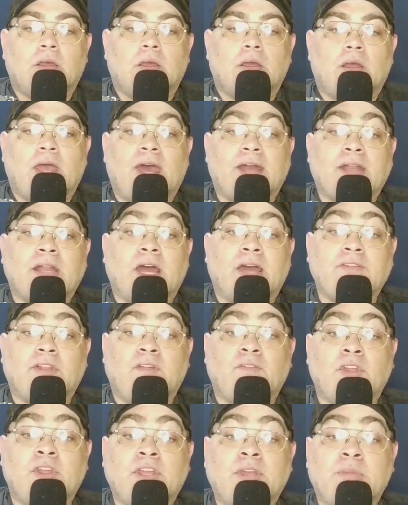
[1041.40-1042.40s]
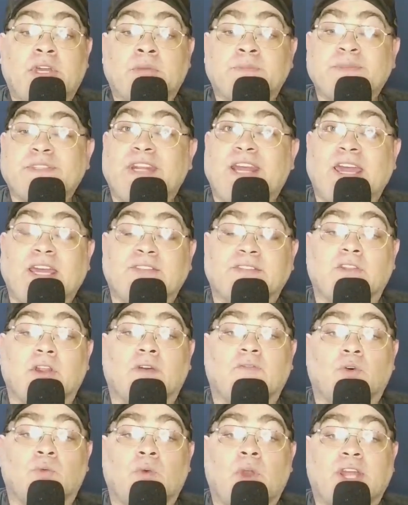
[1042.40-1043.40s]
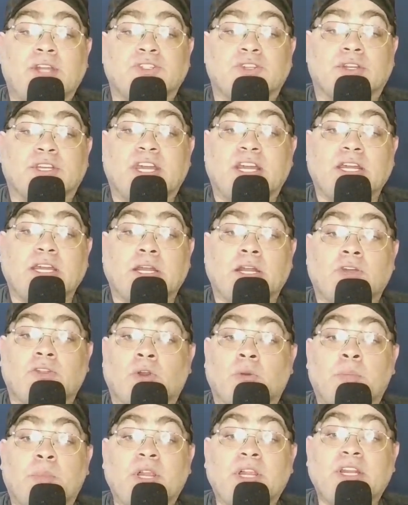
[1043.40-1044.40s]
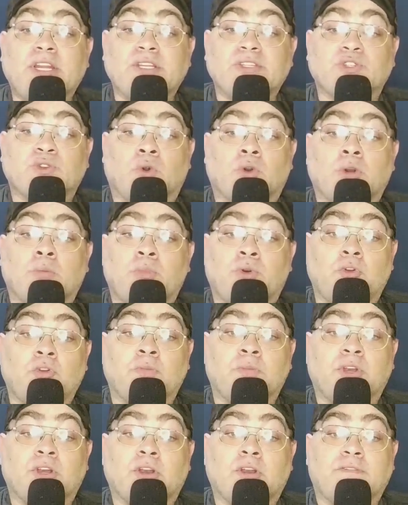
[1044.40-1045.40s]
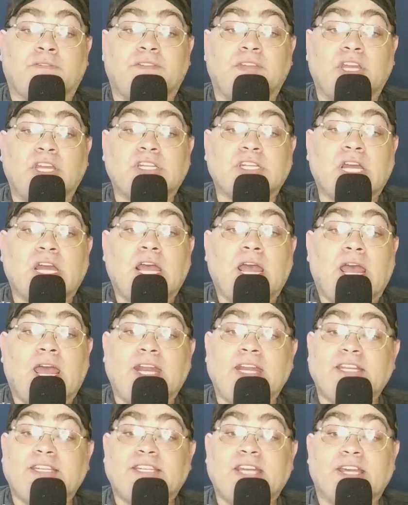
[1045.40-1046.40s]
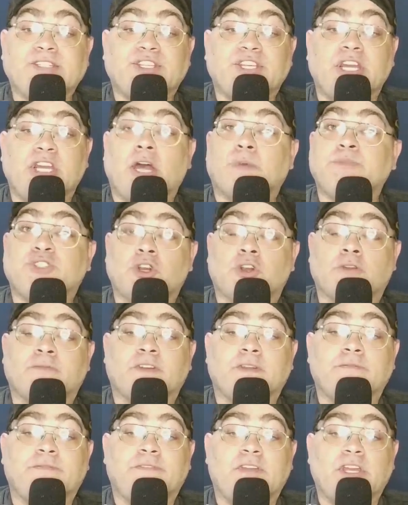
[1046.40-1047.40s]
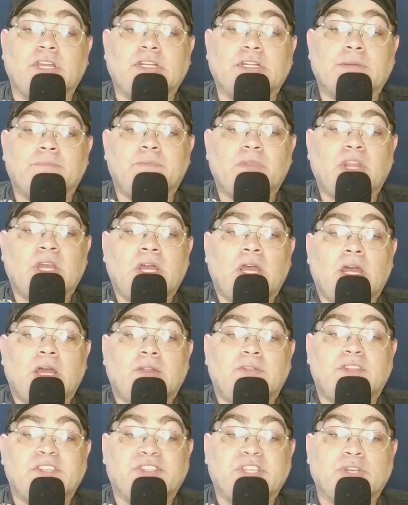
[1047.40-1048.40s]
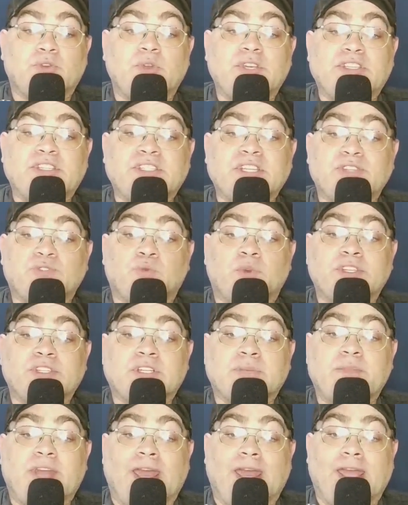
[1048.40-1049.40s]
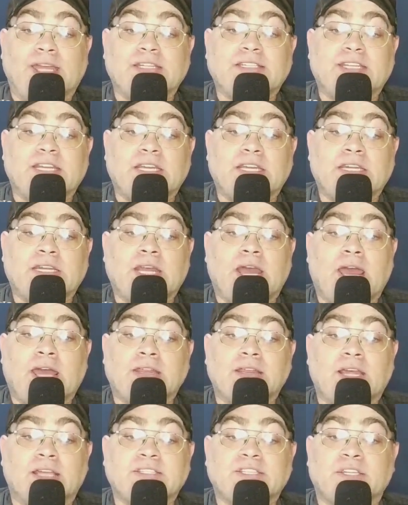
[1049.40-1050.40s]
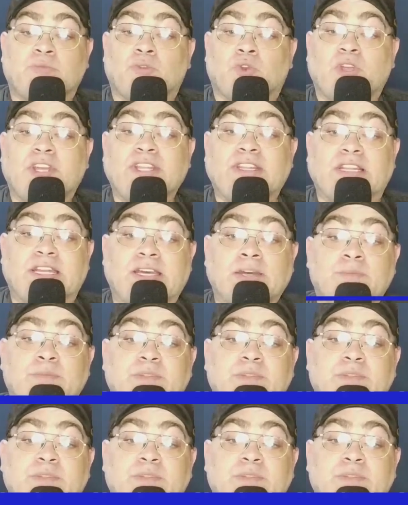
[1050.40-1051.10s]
At 9th level, he becomes an 8th level Ranger, getting another ability score improvement or a feat, and he takes the Observant feat. This increases his wisdom to 18 and lets him read lips